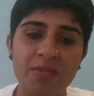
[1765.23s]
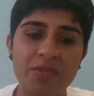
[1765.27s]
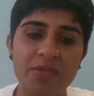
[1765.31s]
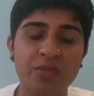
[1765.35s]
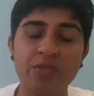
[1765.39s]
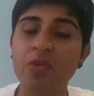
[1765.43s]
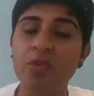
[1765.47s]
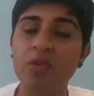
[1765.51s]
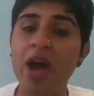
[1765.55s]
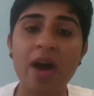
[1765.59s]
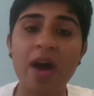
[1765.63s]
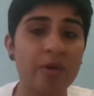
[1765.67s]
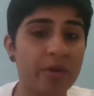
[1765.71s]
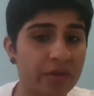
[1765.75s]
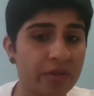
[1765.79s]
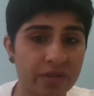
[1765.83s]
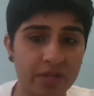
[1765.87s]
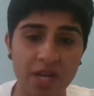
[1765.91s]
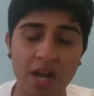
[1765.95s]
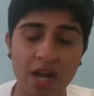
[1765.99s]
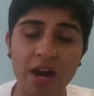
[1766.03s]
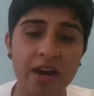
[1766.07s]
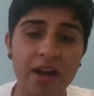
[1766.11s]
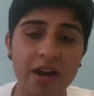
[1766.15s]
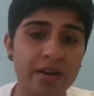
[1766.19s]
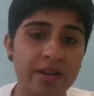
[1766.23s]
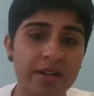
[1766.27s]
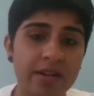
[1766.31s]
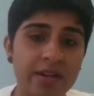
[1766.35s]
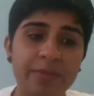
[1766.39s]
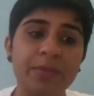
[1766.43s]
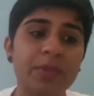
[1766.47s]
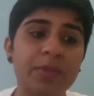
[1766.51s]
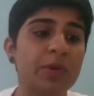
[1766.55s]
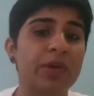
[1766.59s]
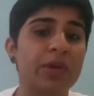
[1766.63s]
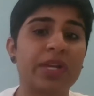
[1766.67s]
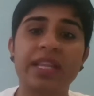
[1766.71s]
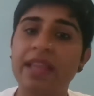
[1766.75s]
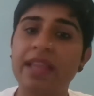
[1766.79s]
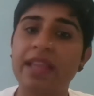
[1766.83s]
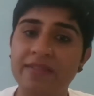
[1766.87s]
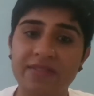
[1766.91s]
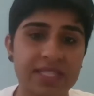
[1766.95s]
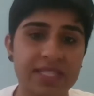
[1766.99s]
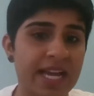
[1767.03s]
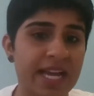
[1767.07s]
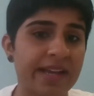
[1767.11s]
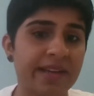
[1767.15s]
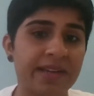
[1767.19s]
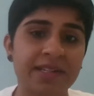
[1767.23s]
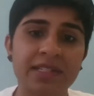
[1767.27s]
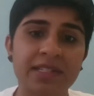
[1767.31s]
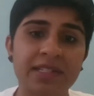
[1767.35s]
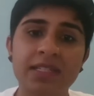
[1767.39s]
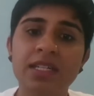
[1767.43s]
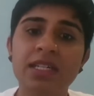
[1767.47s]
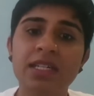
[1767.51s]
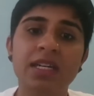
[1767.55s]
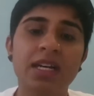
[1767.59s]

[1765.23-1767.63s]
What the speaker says: throughout our employee life cycle,